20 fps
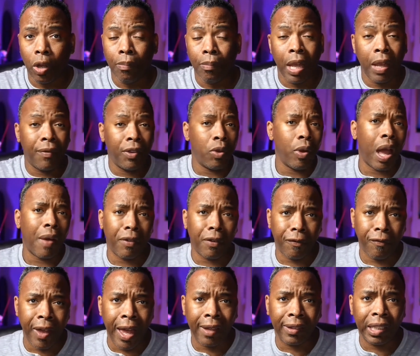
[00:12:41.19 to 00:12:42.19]
Maybe you have a
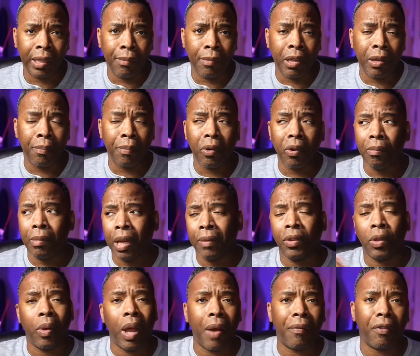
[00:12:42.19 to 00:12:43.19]
family member,
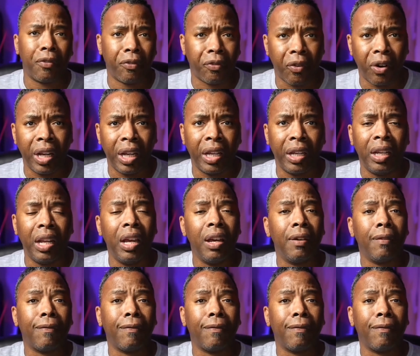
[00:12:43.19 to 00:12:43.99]
maybe you have a friend.